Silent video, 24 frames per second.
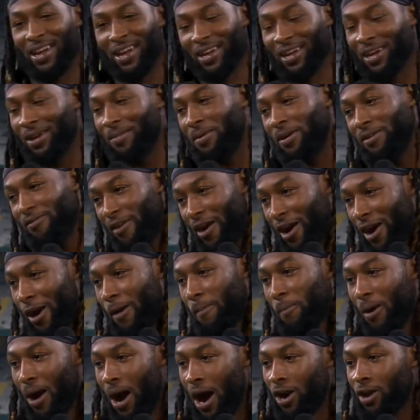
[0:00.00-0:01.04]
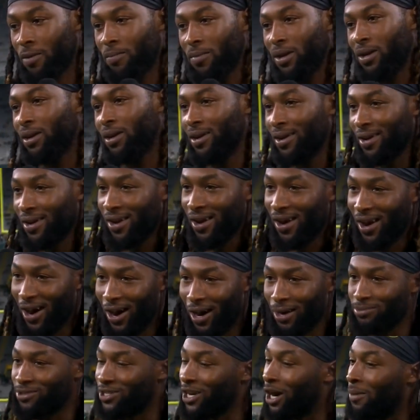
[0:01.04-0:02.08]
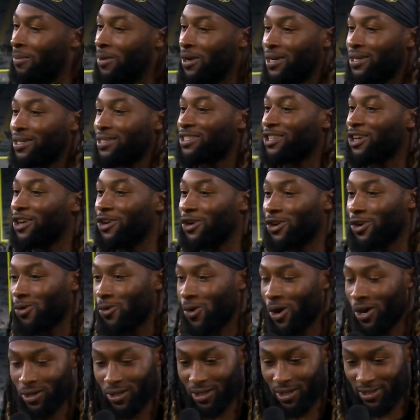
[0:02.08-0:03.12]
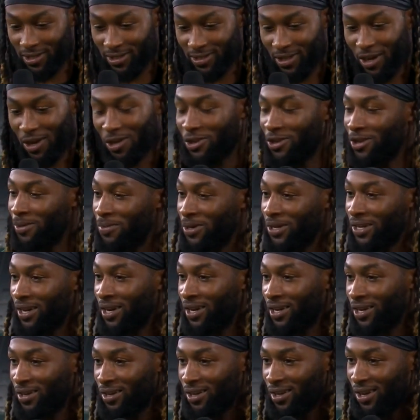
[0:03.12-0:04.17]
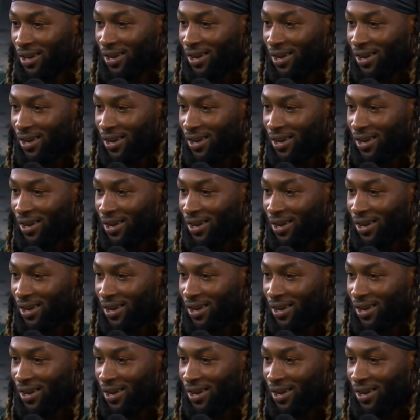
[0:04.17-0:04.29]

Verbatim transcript: think he'd be very proud of me. Um, tell me continue to work. This is only the beginning.